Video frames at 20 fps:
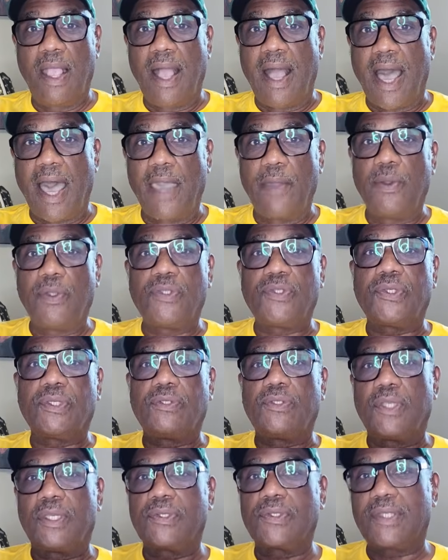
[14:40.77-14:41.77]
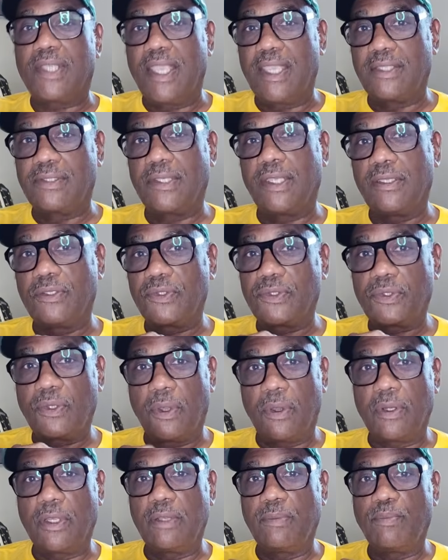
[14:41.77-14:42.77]
I would suggest as a
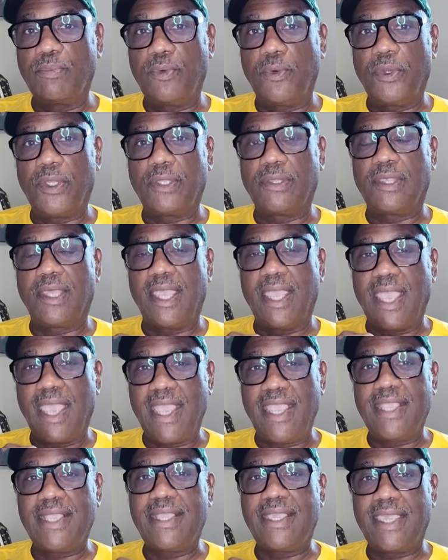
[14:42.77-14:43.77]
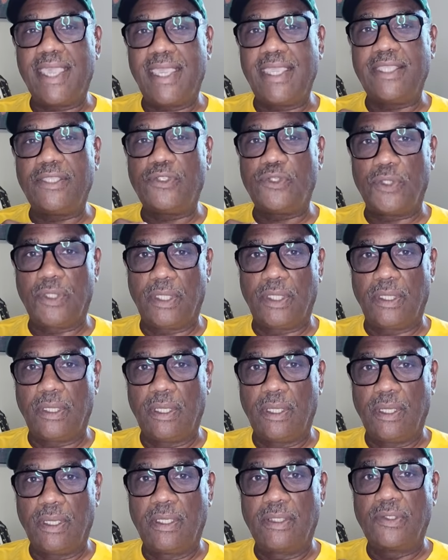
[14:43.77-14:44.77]
starting point the AKG
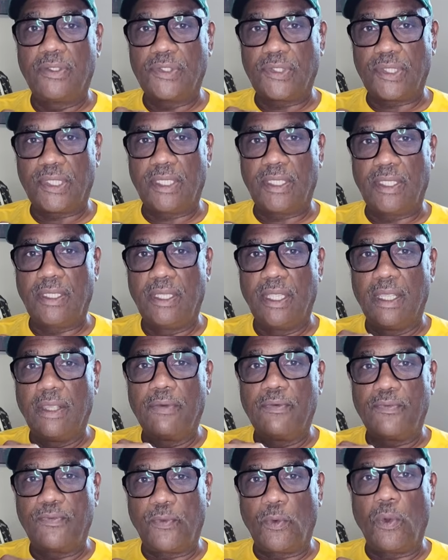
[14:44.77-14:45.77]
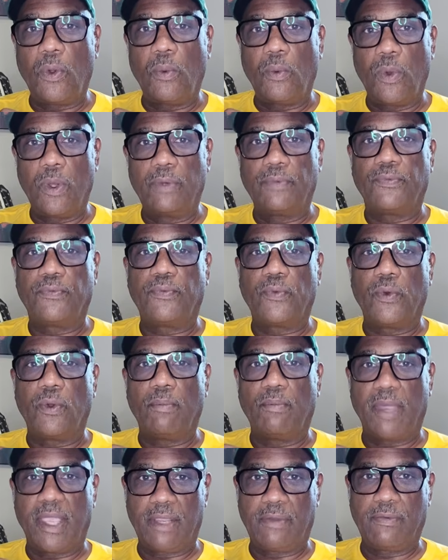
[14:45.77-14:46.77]
C414
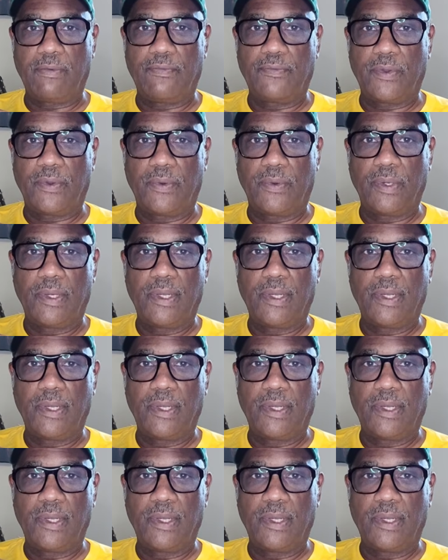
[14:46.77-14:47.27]
microphone.